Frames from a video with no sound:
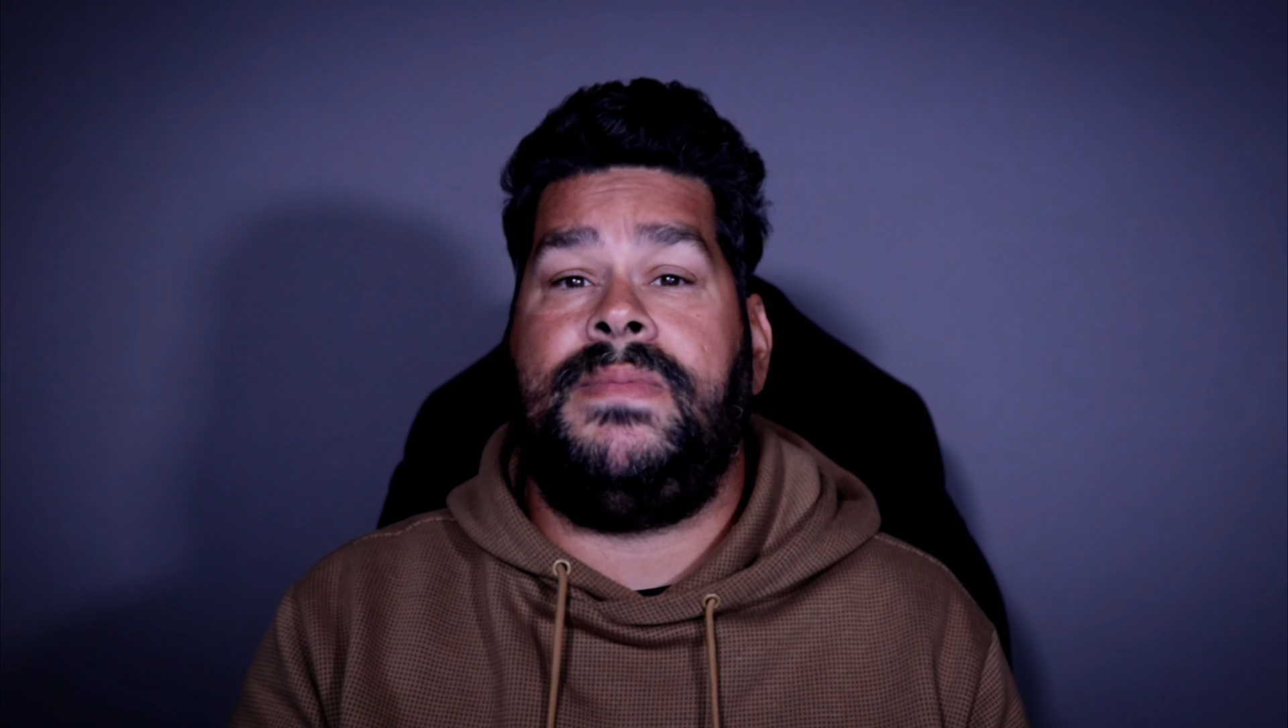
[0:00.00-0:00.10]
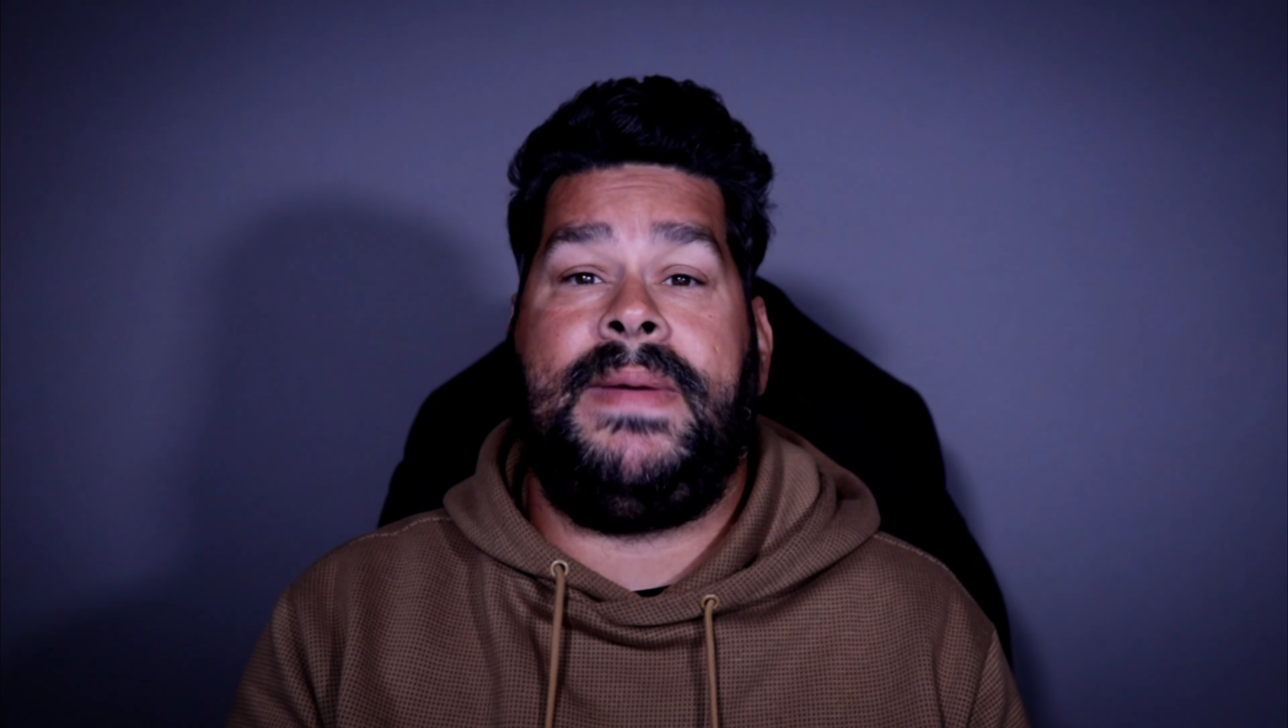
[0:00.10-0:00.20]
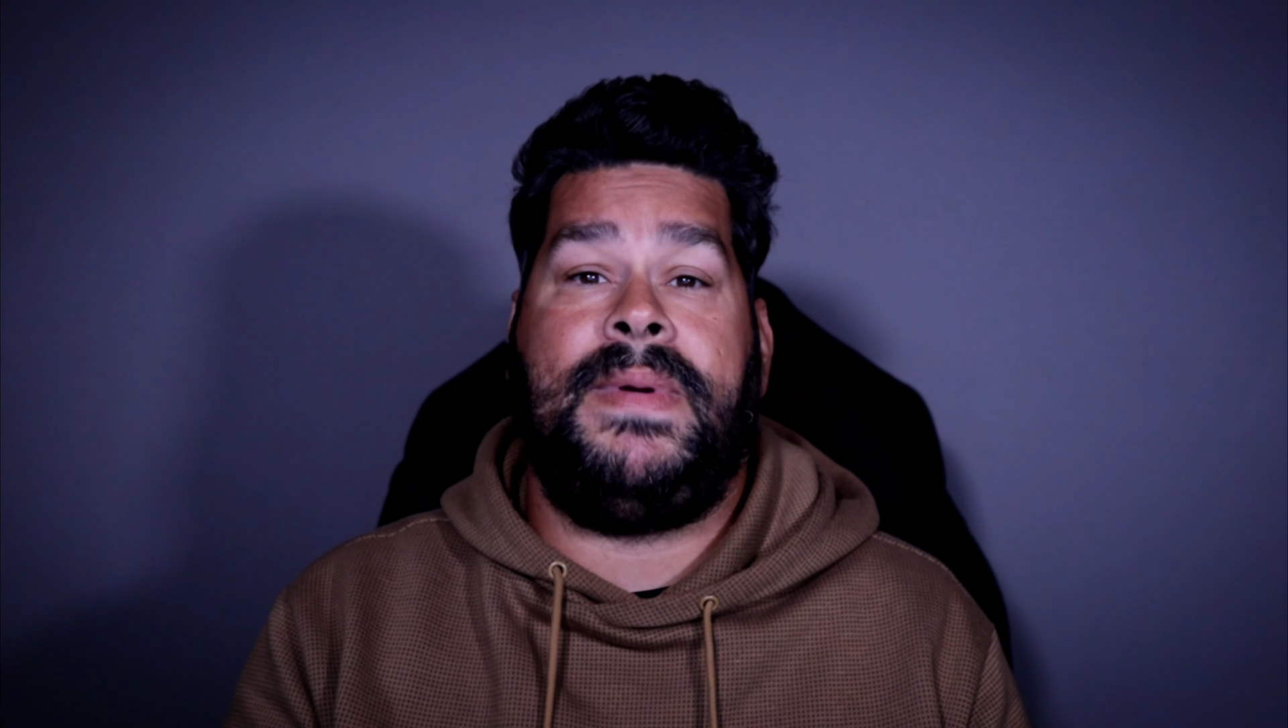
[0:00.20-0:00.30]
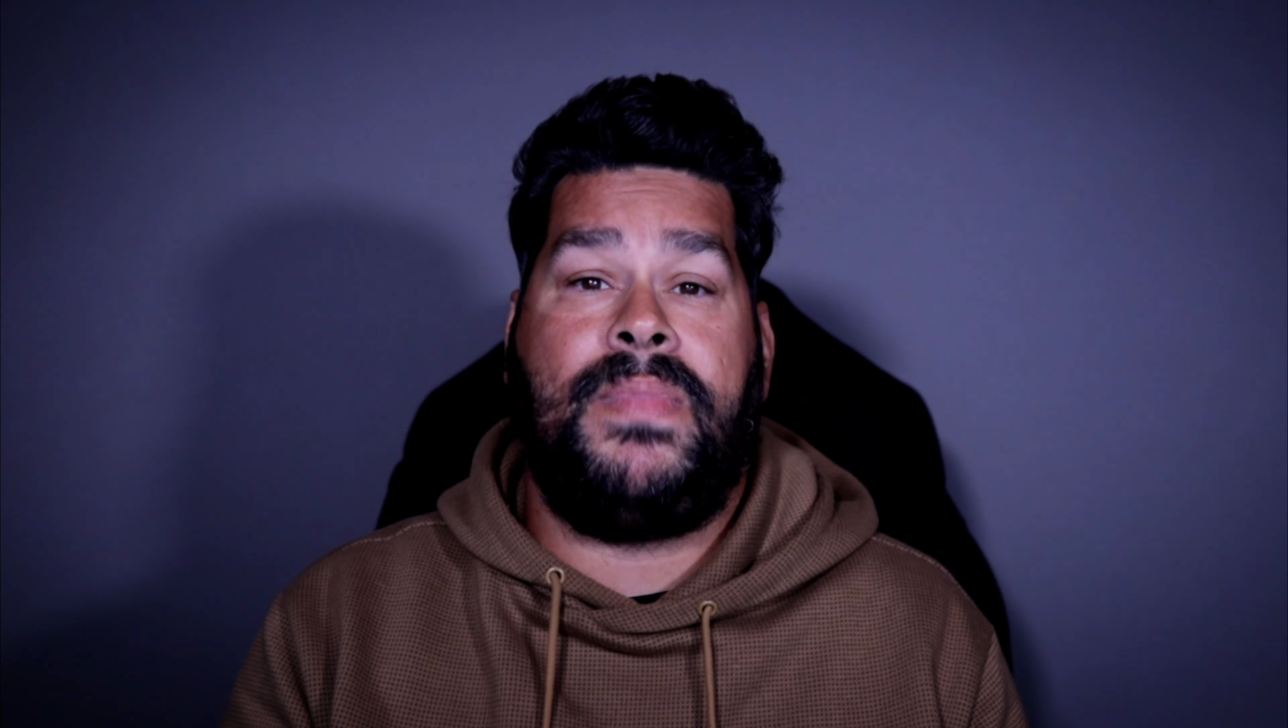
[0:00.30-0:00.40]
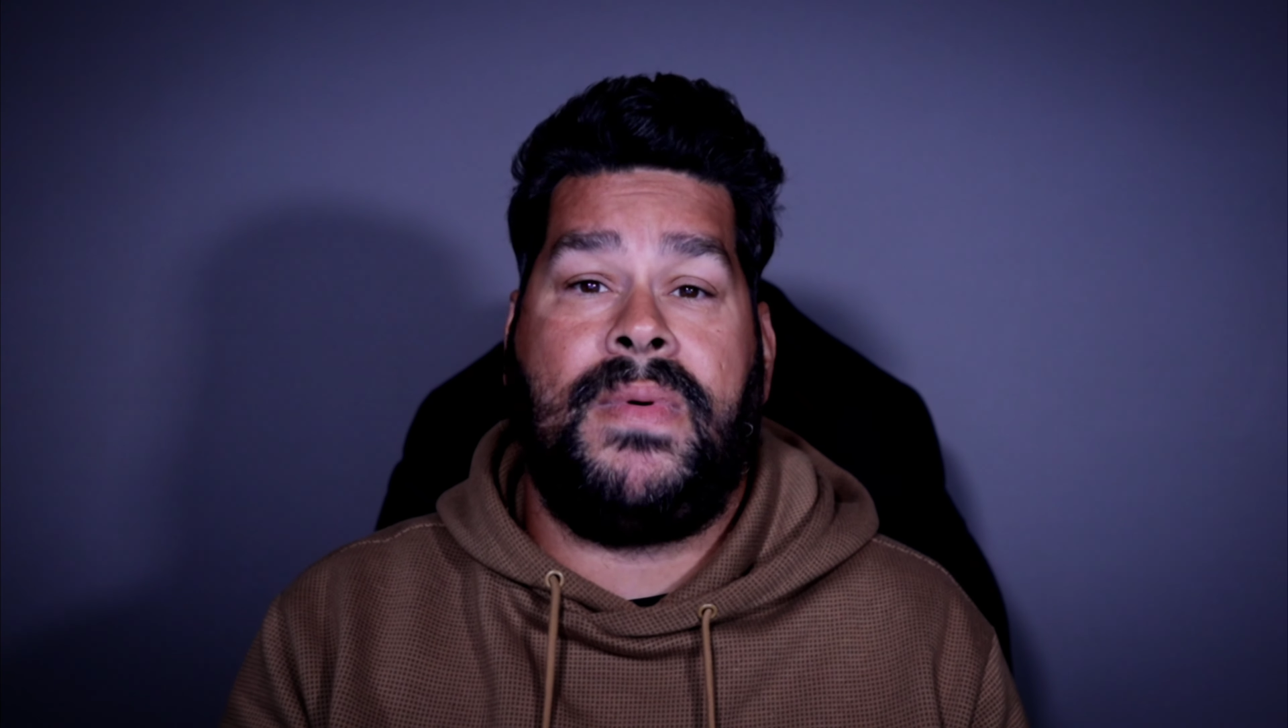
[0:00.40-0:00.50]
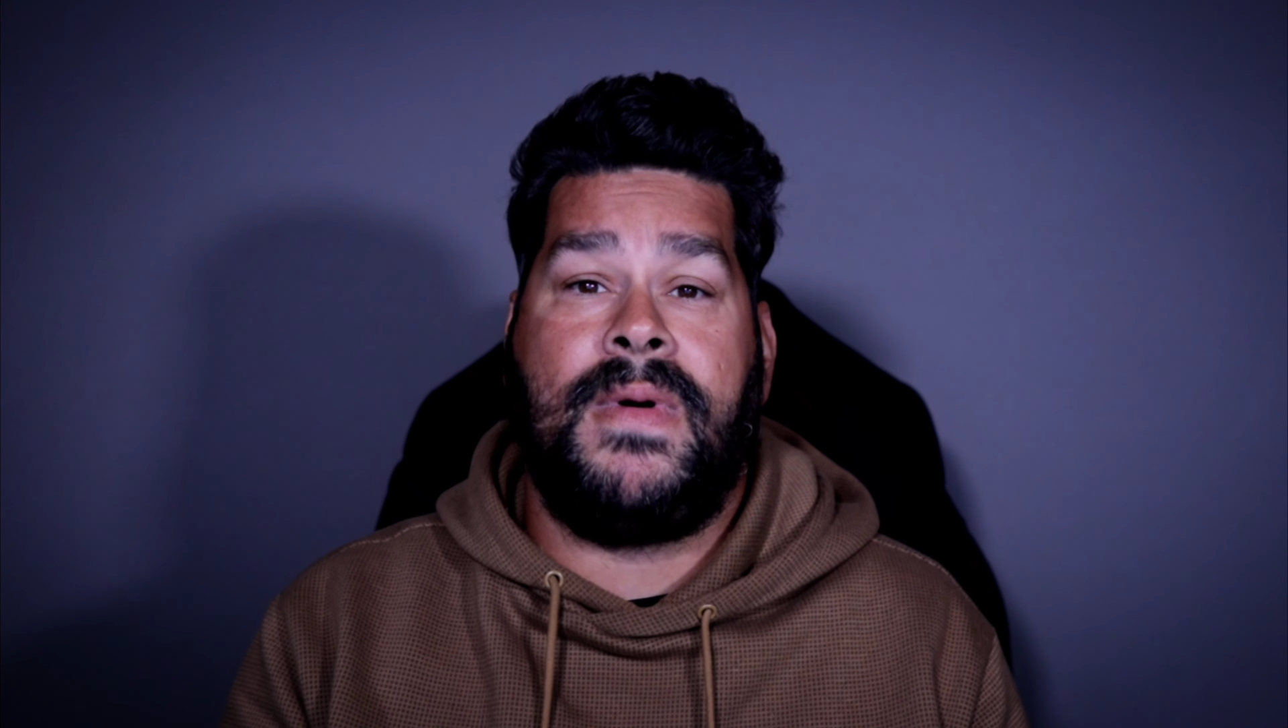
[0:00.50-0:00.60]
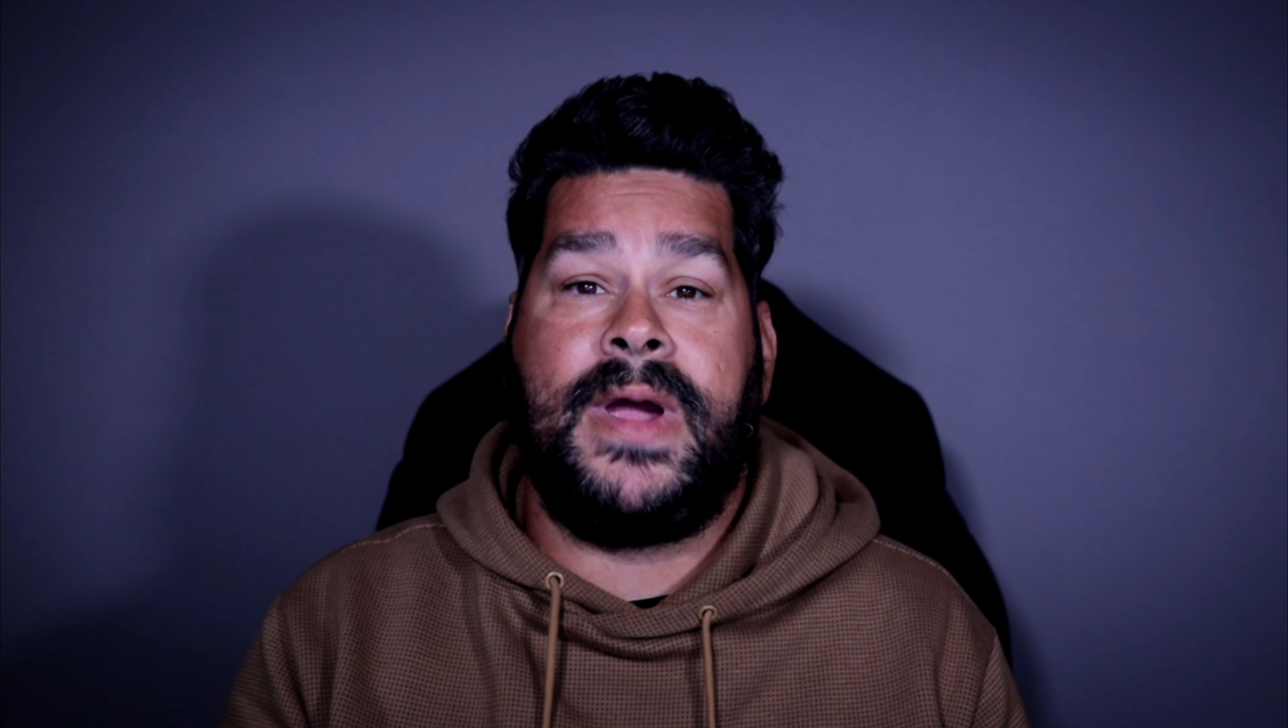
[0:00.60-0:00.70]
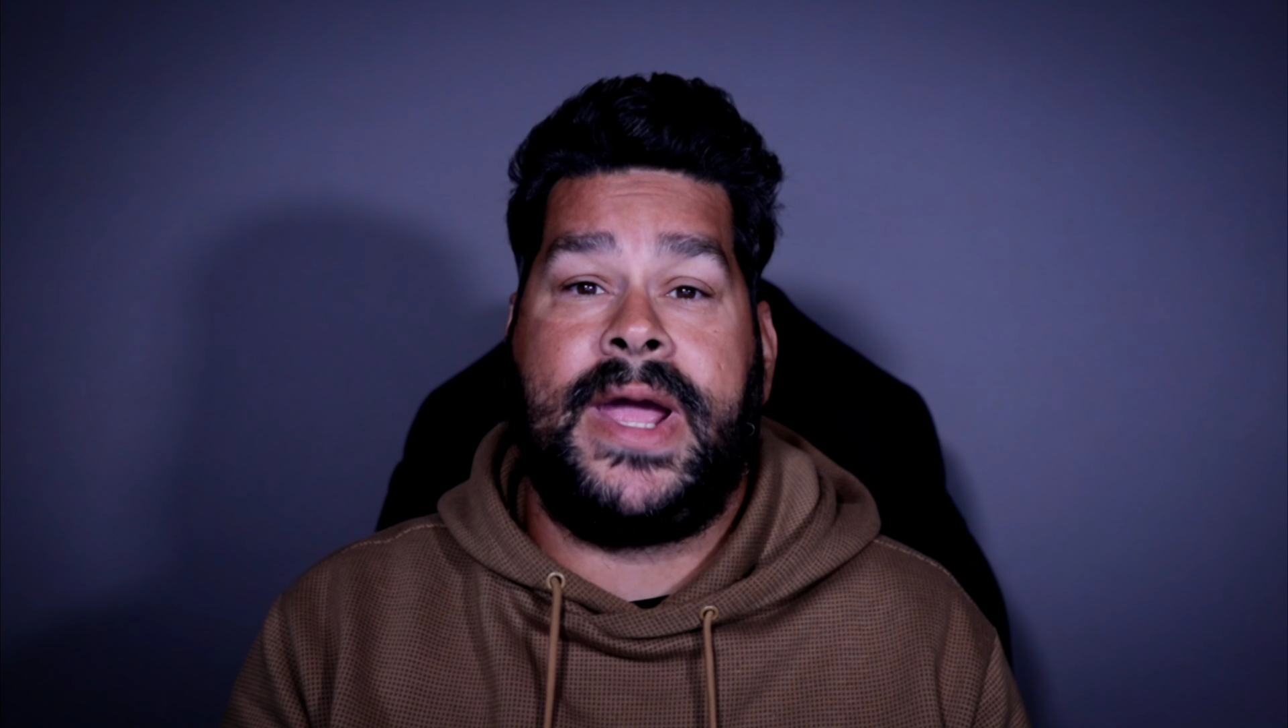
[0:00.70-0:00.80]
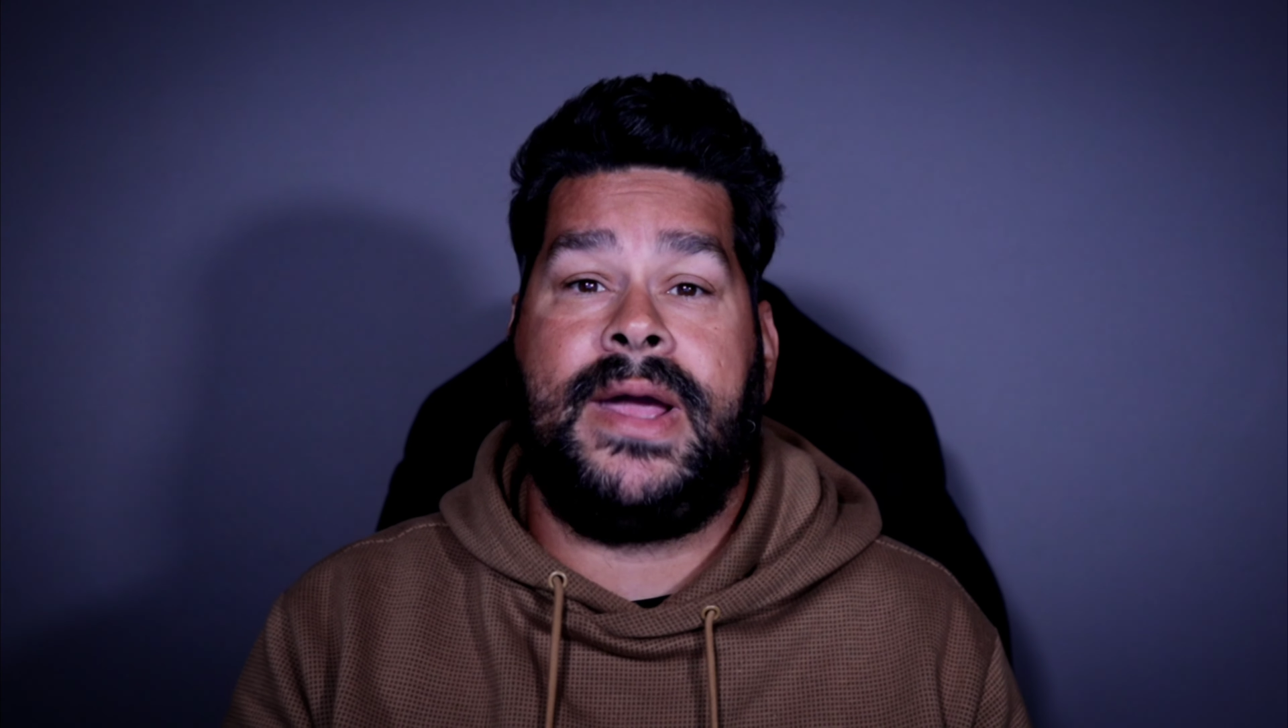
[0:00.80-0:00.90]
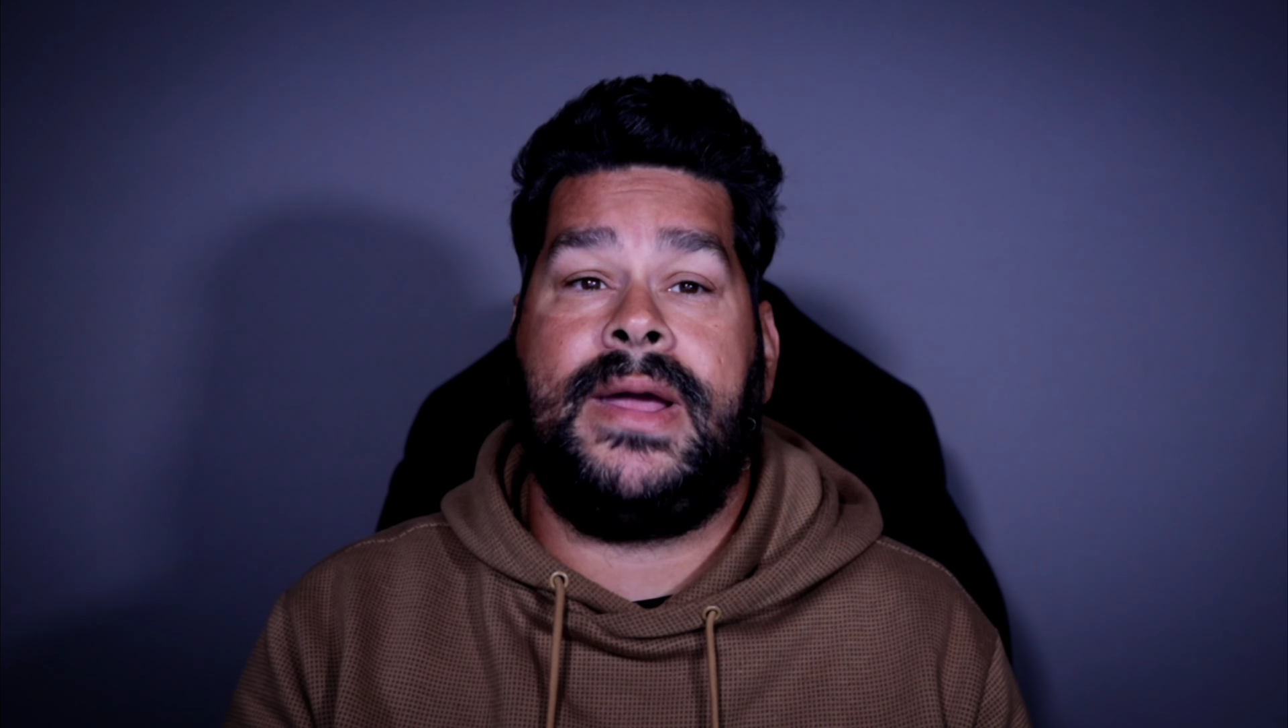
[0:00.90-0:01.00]
may be
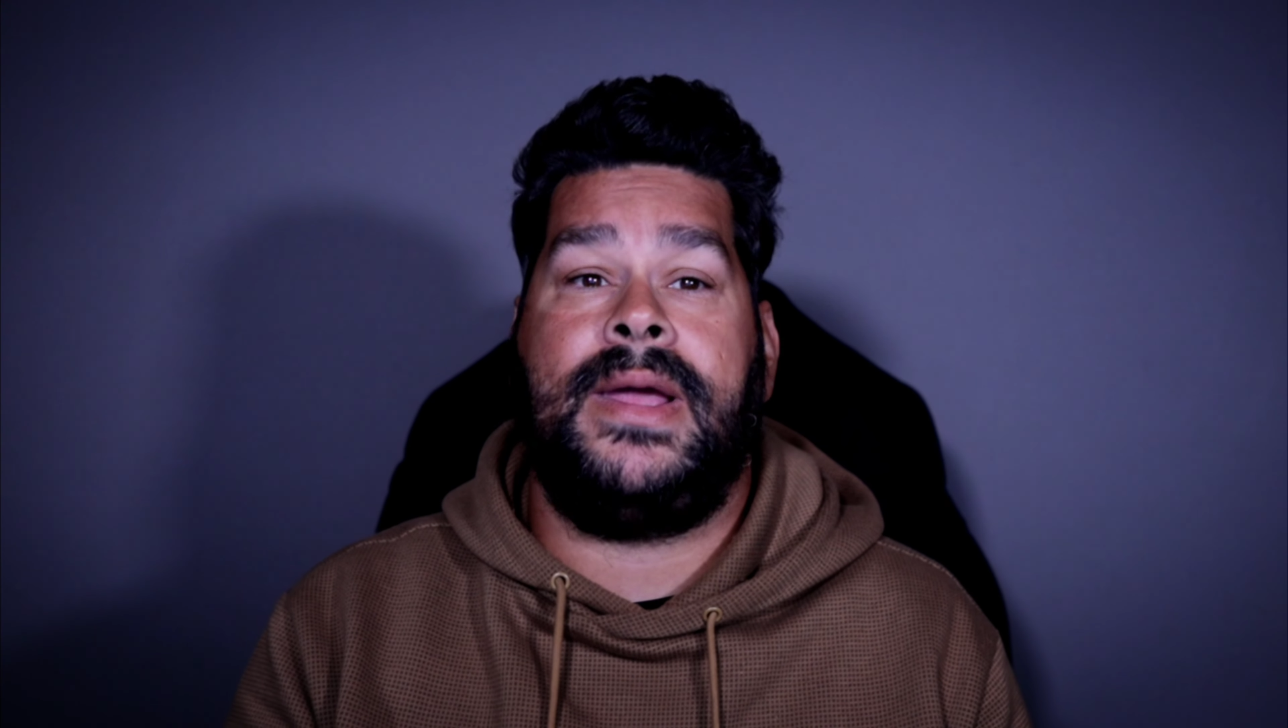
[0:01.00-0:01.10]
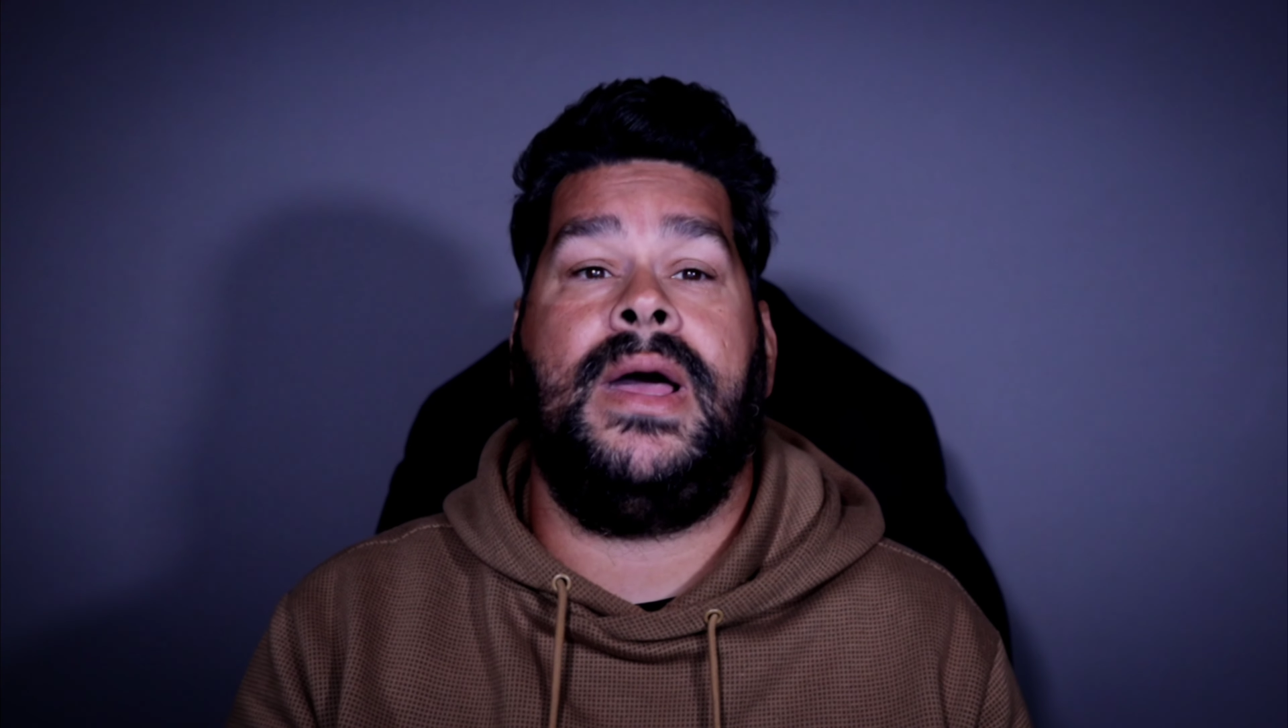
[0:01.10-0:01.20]
boring,